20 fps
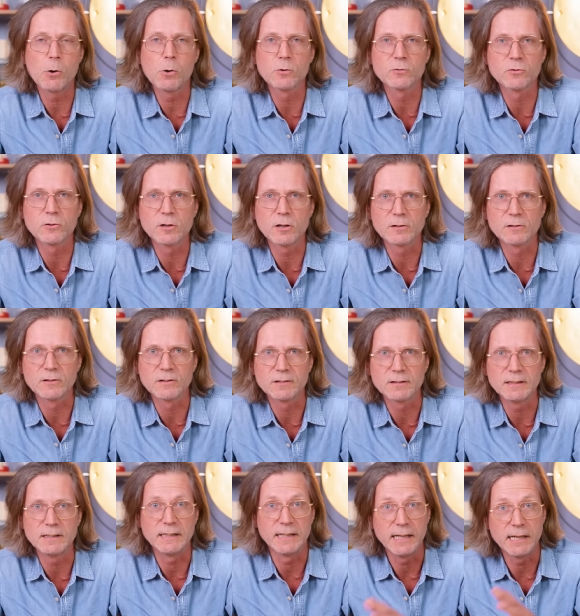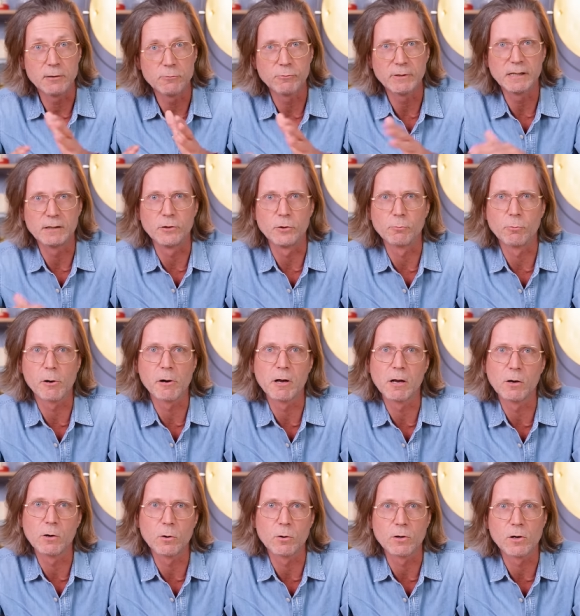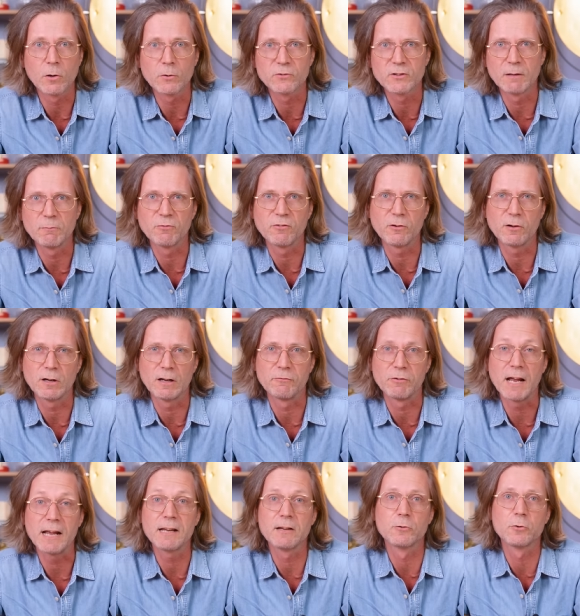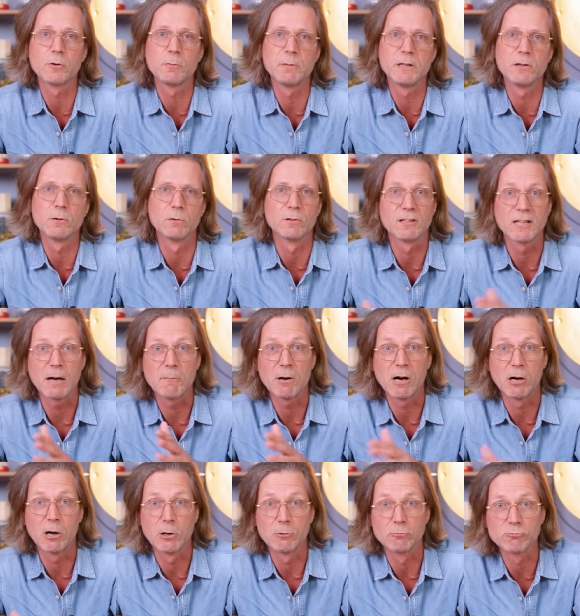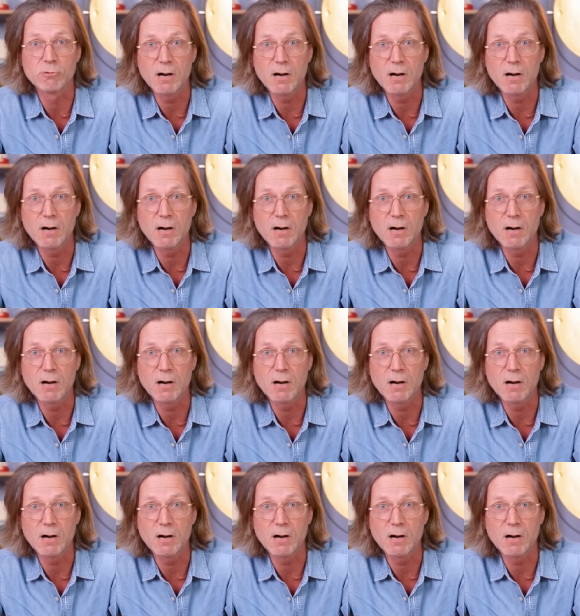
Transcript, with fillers: also got to see in real the Royal Oak Concept Flying Tourbillon Tamara